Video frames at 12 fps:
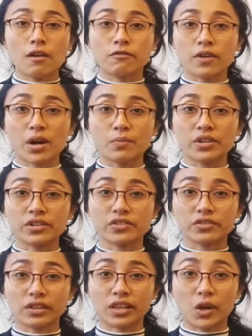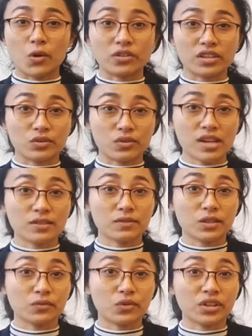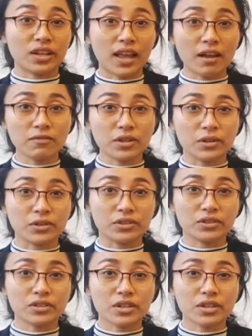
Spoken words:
Farmers rely on this rice field for their livelihood.